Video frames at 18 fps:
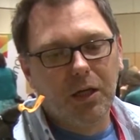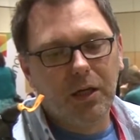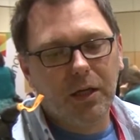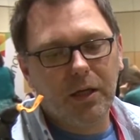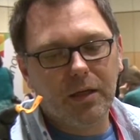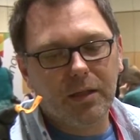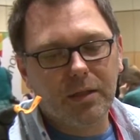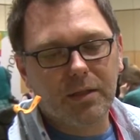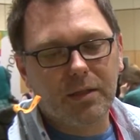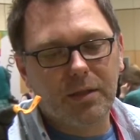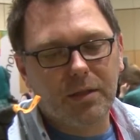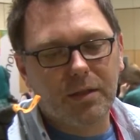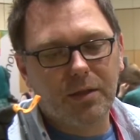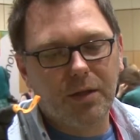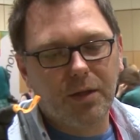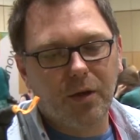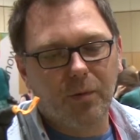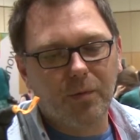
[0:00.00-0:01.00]

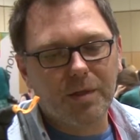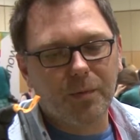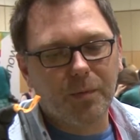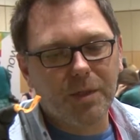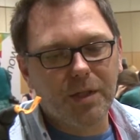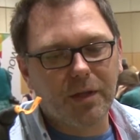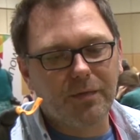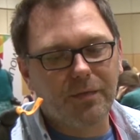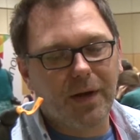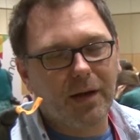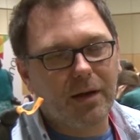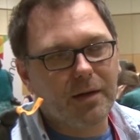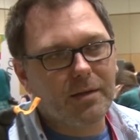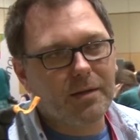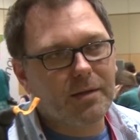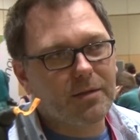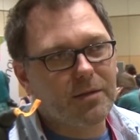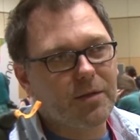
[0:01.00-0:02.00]
was originally founded
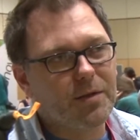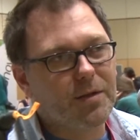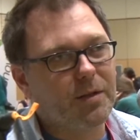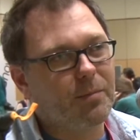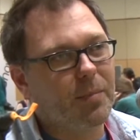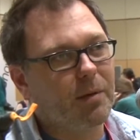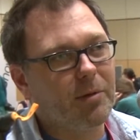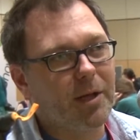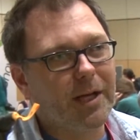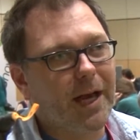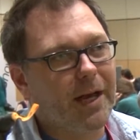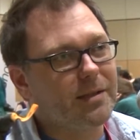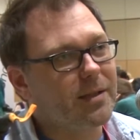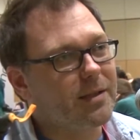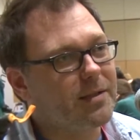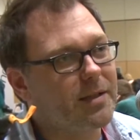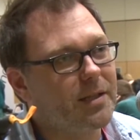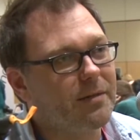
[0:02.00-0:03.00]
as just a public
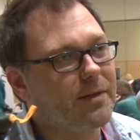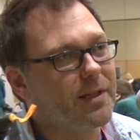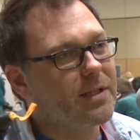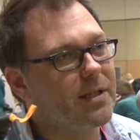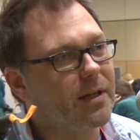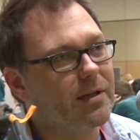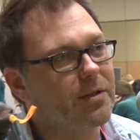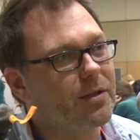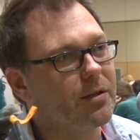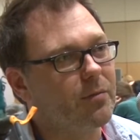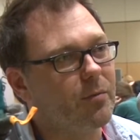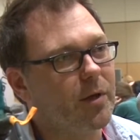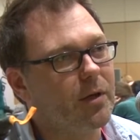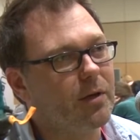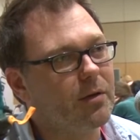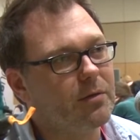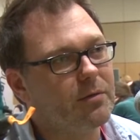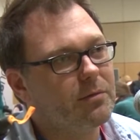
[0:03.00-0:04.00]
access TV station
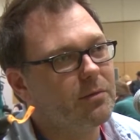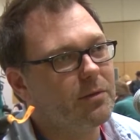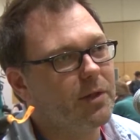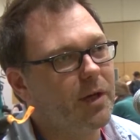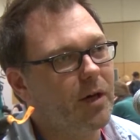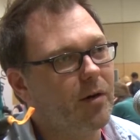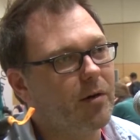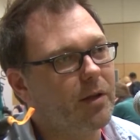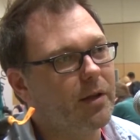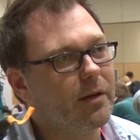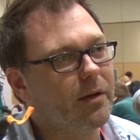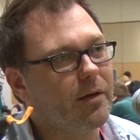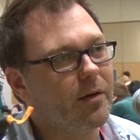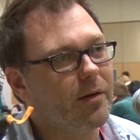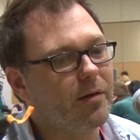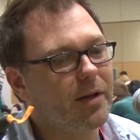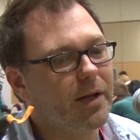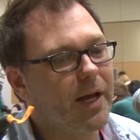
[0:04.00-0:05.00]
when, in the
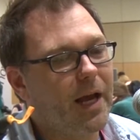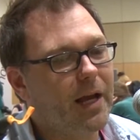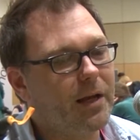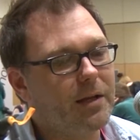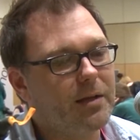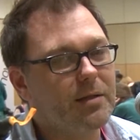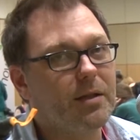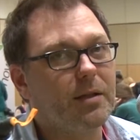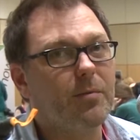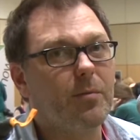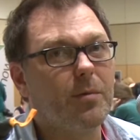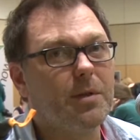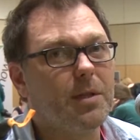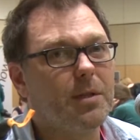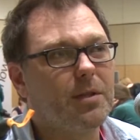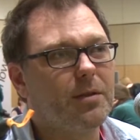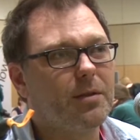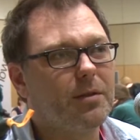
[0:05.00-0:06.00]
early 80s, it
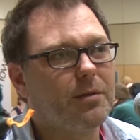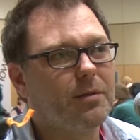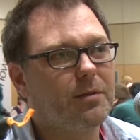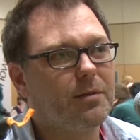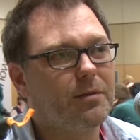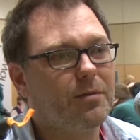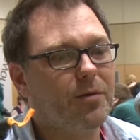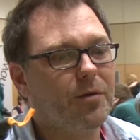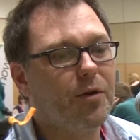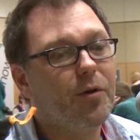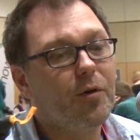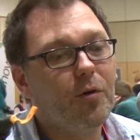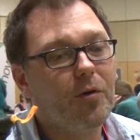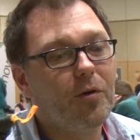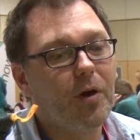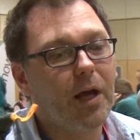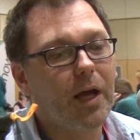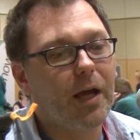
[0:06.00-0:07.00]
was
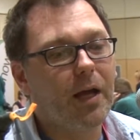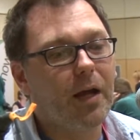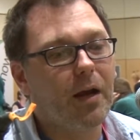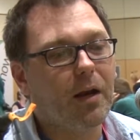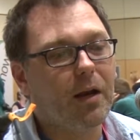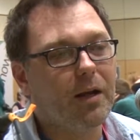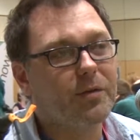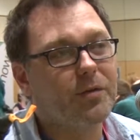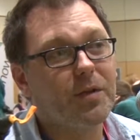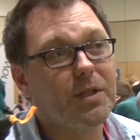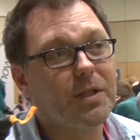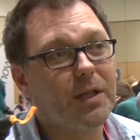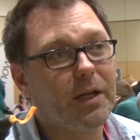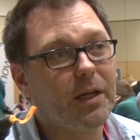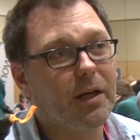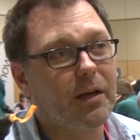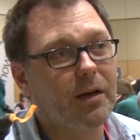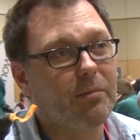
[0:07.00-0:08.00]
new and
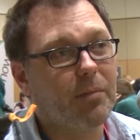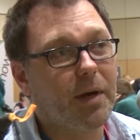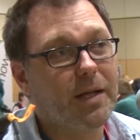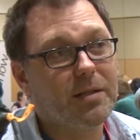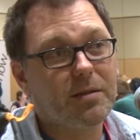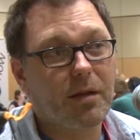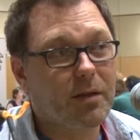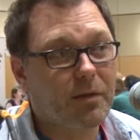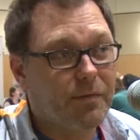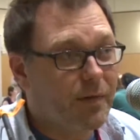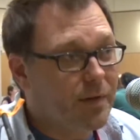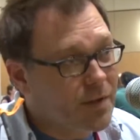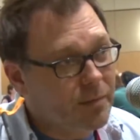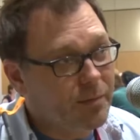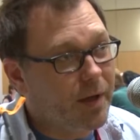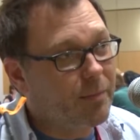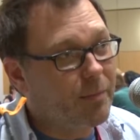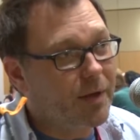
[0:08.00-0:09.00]
interesting and based on the
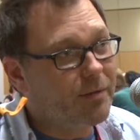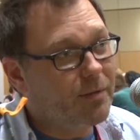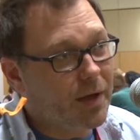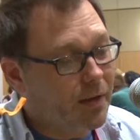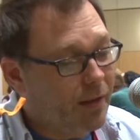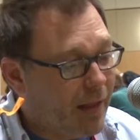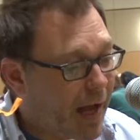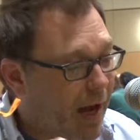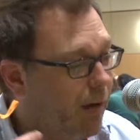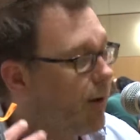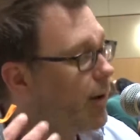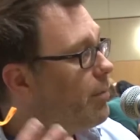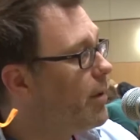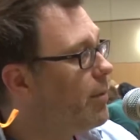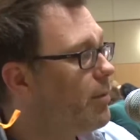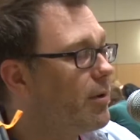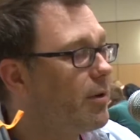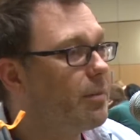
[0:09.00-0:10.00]
First Amendment, allowing
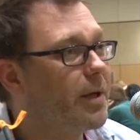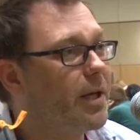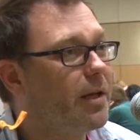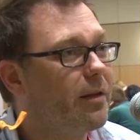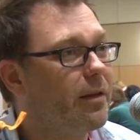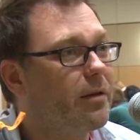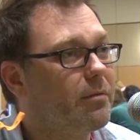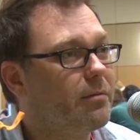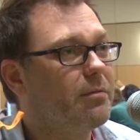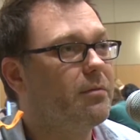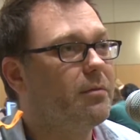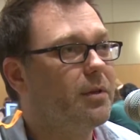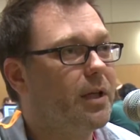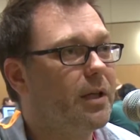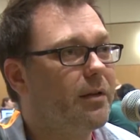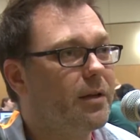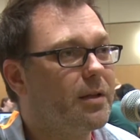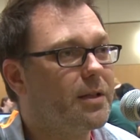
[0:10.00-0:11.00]
people to be in the
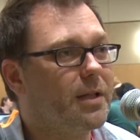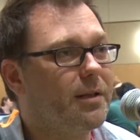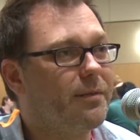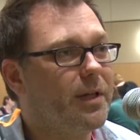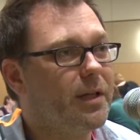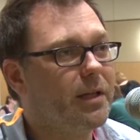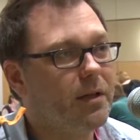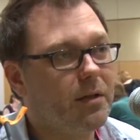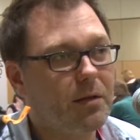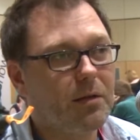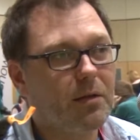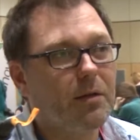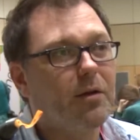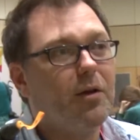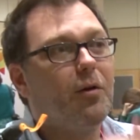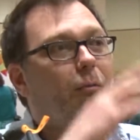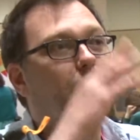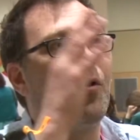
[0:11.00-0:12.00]
TV
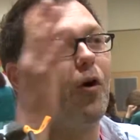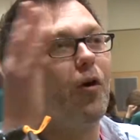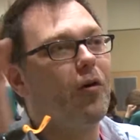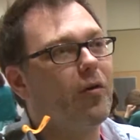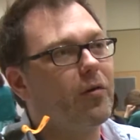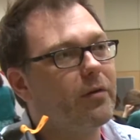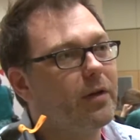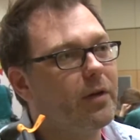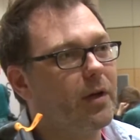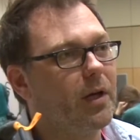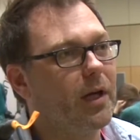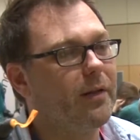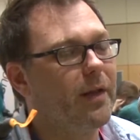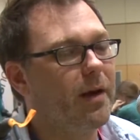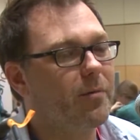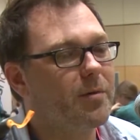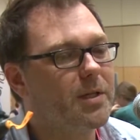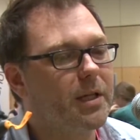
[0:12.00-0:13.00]
world, and
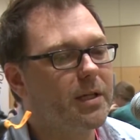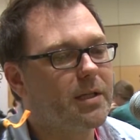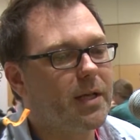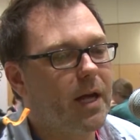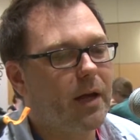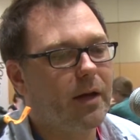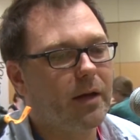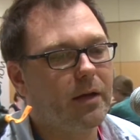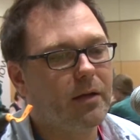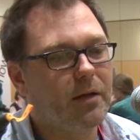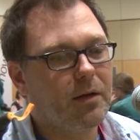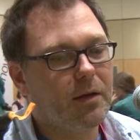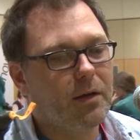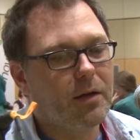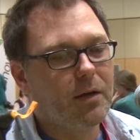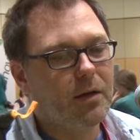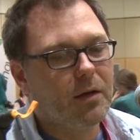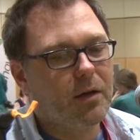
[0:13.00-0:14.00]
that was exciting.
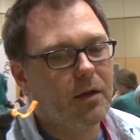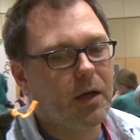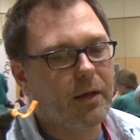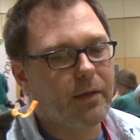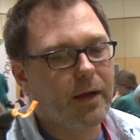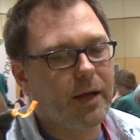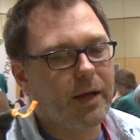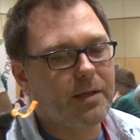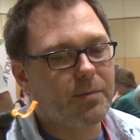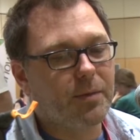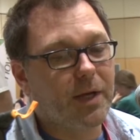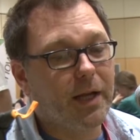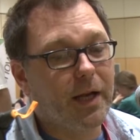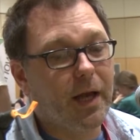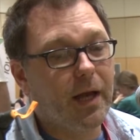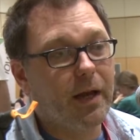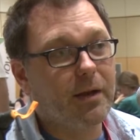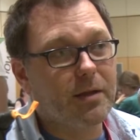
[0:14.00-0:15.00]
I think
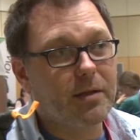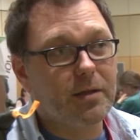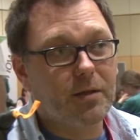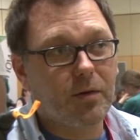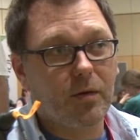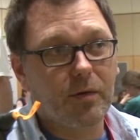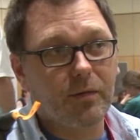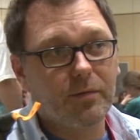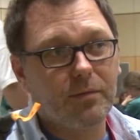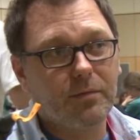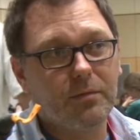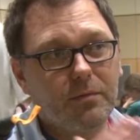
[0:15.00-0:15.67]
SPNN has sort of